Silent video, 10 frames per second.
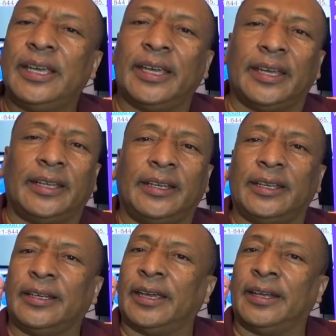And,
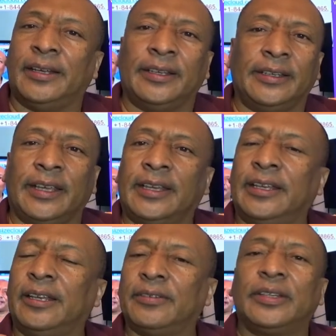and, and, and the
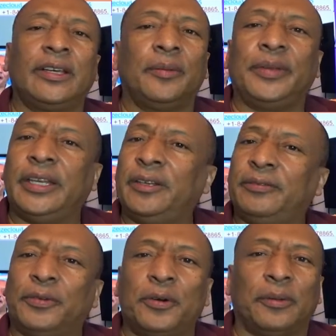deliverance come in any
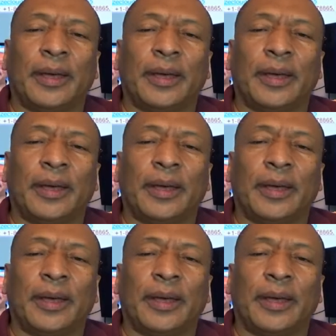form.